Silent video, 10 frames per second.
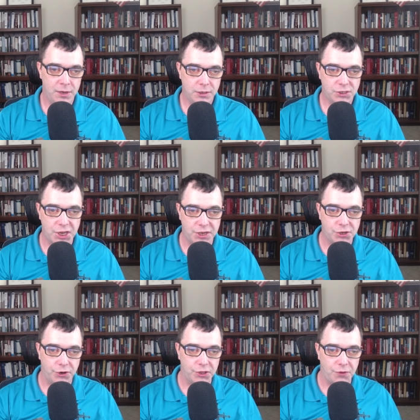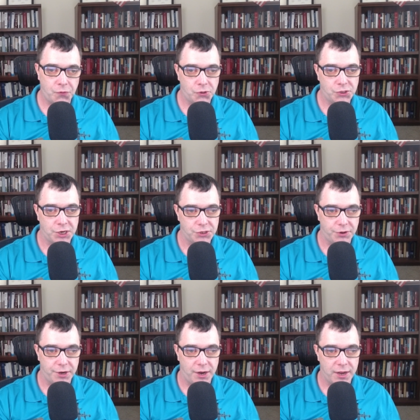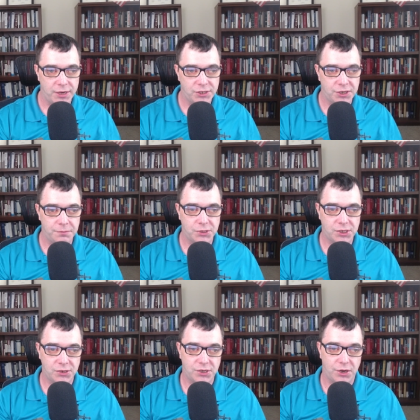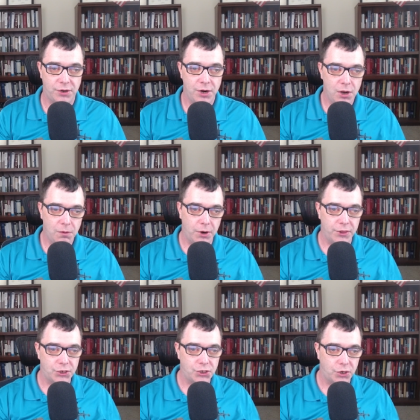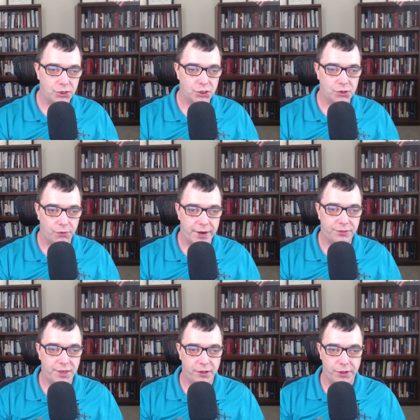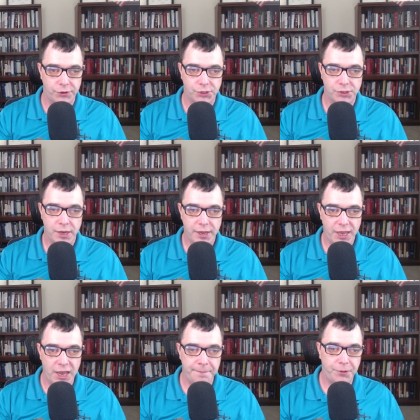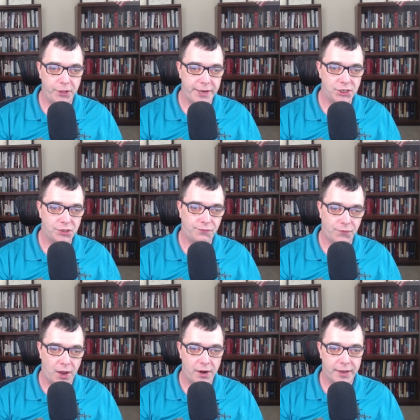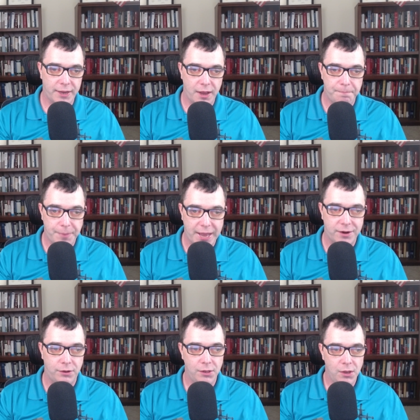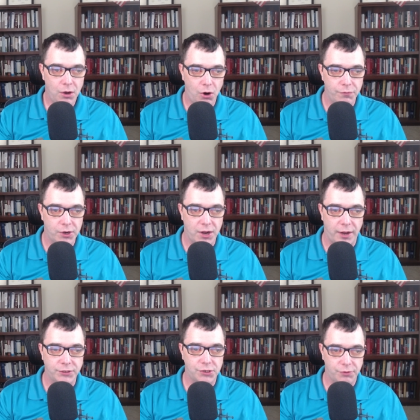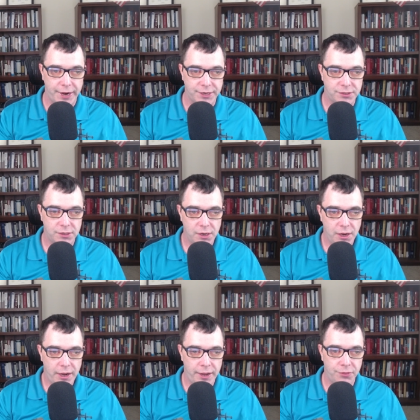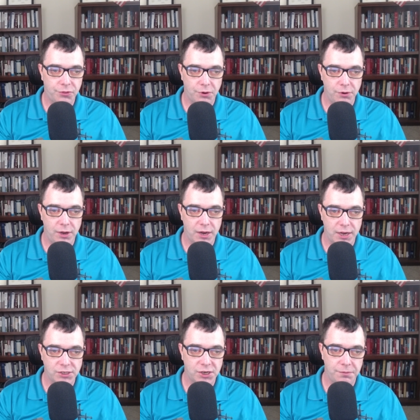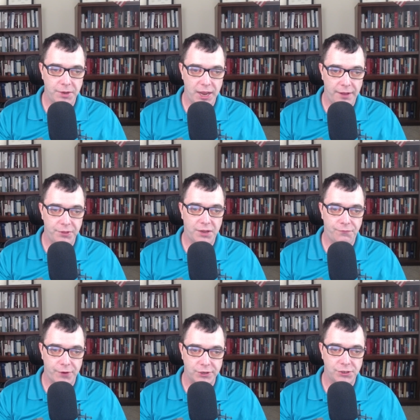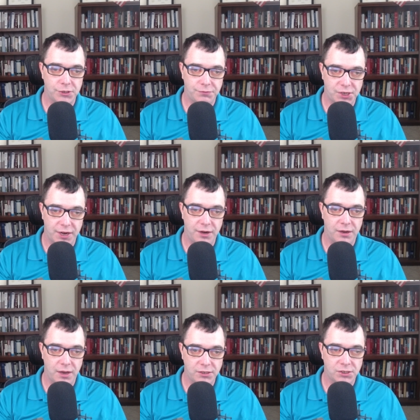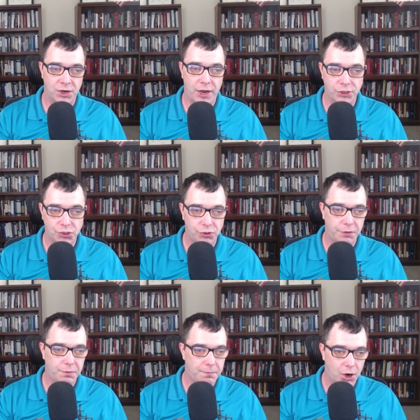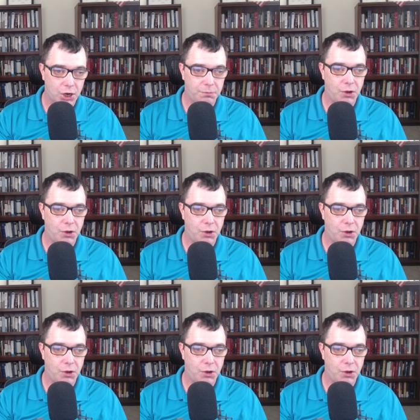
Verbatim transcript: See, during the fourth century, Augustine was considered one of the Church's great theologians. He and Pelagius fought a, a battle over God's grace. And through Augustine, we have the Confessions of Saint Augustine, a truly remarkable